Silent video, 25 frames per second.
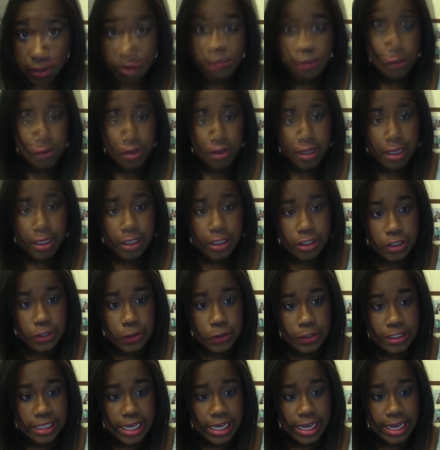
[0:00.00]
To do this,
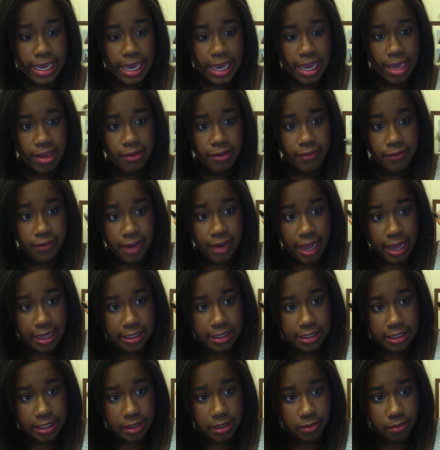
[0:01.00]
you'll take a
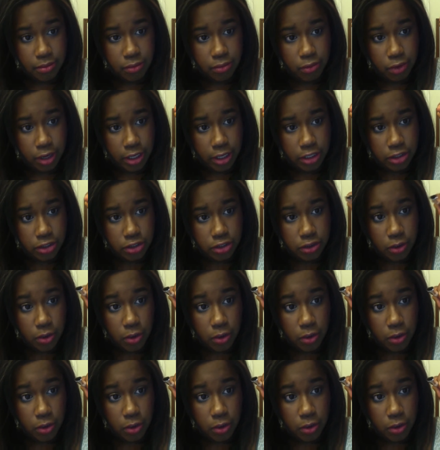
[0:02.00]
flat tip brush